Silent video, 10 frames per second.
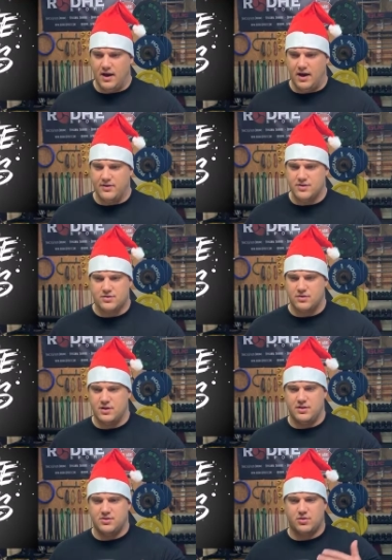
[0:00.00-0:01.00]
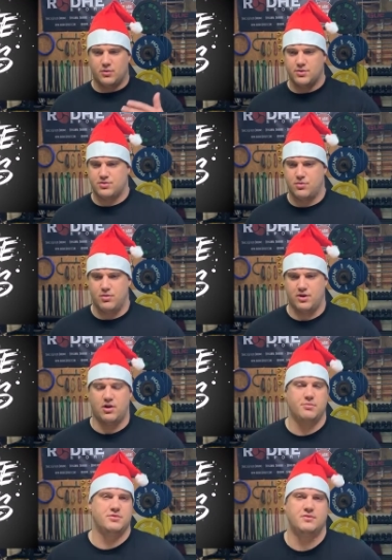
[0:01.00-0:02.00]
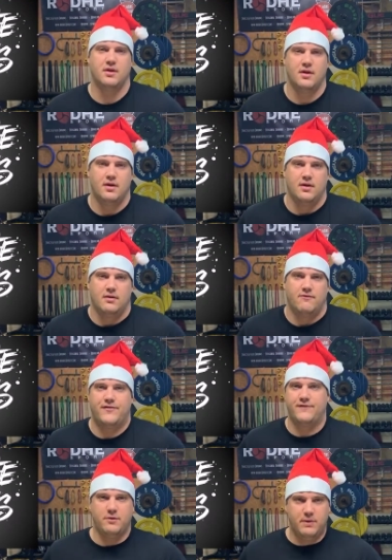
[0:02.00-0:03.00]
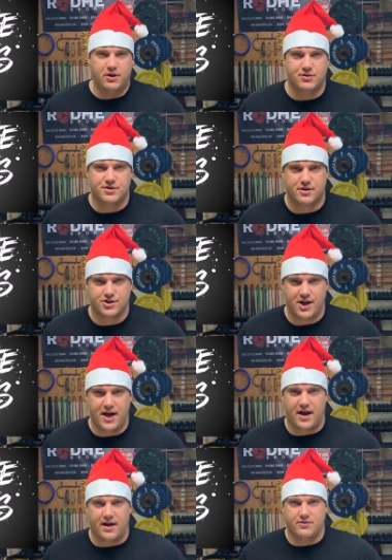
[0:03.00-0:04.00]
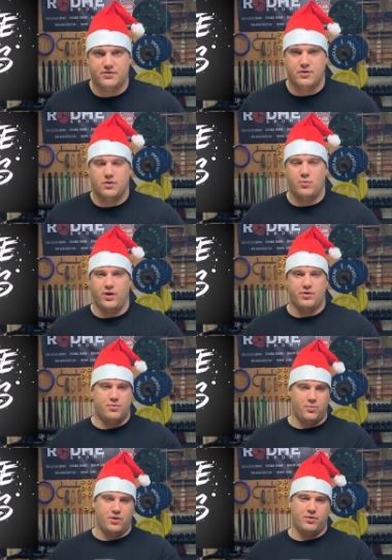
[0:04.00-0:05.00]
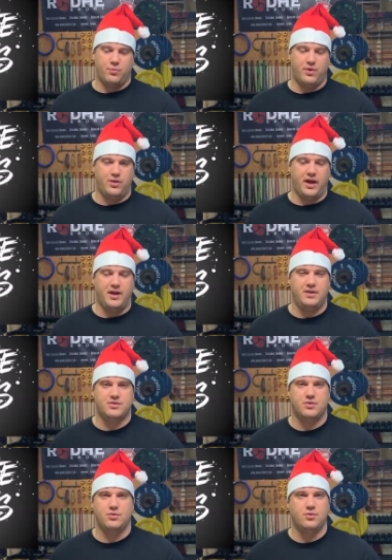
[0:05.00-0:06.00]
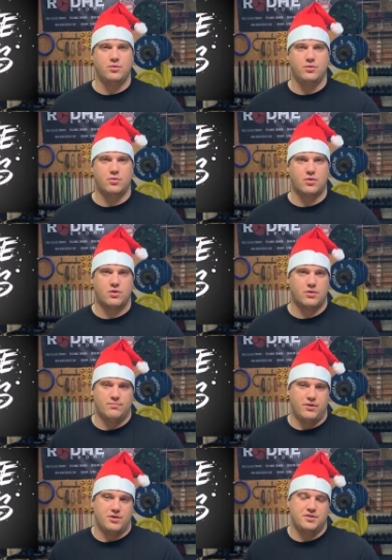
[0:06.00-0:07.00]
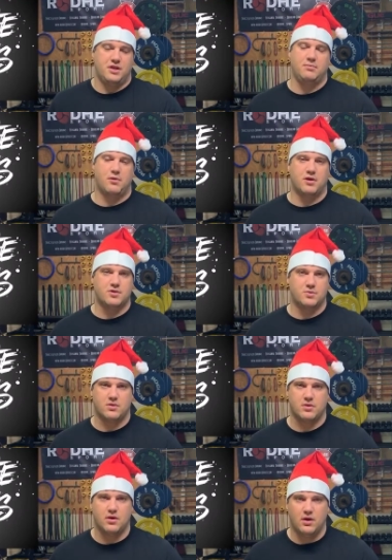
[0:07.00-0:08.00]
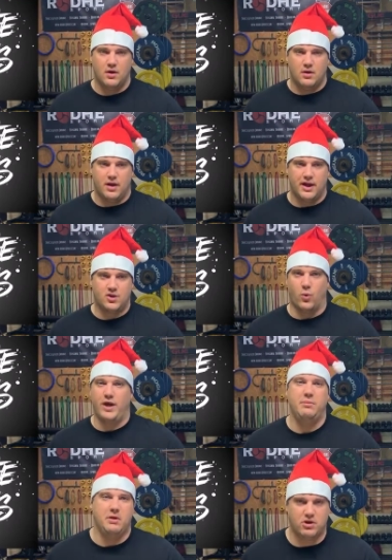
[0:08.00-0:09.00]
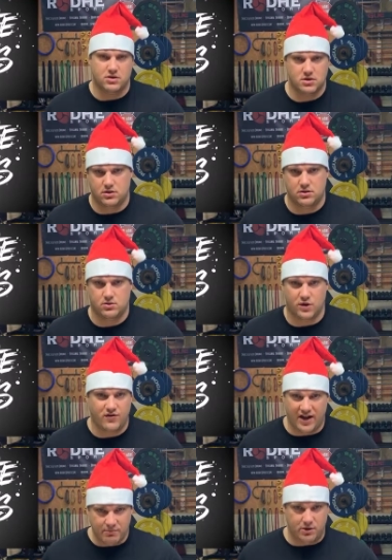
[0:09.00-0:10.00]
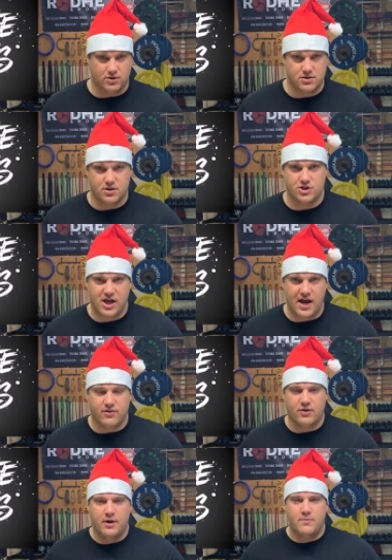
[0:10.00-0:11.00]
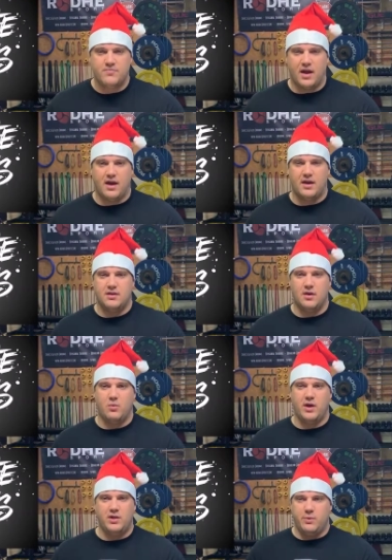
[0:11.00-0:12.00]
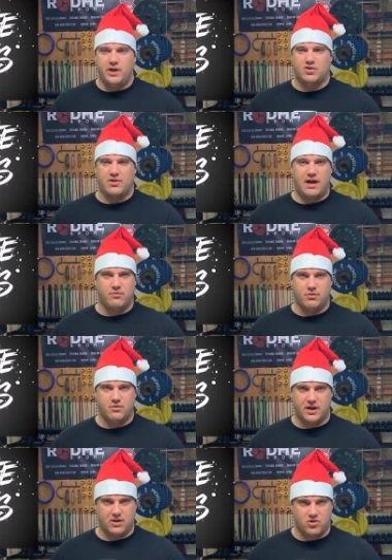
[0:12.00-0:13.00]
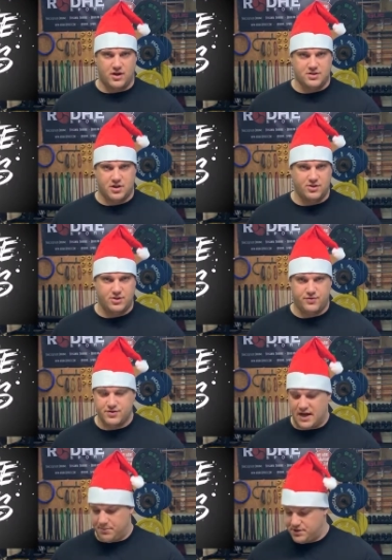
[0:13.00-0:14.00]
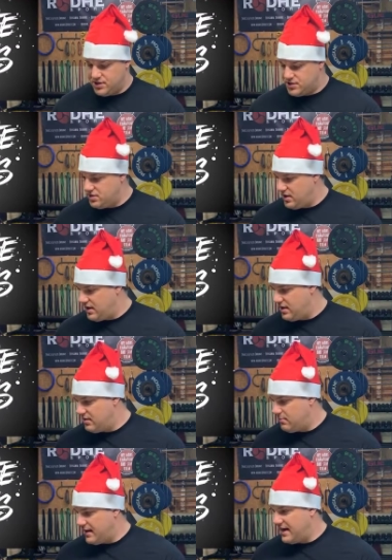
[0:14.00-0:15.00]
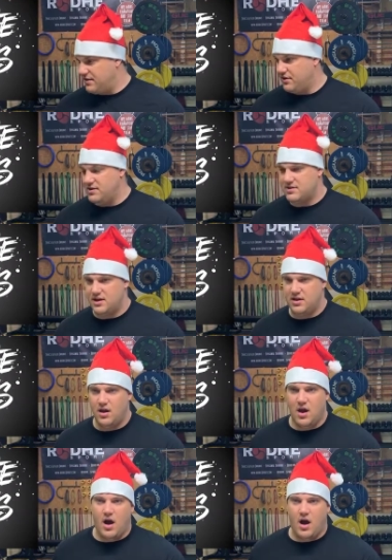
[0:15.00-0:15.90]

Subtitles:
this girl was throwing like almost 50 meters in the jab with ladies who were, their seed marks were like 20 meters and 25 meters in the jab. And we had traveled like across the country for this competition, and my athlete said,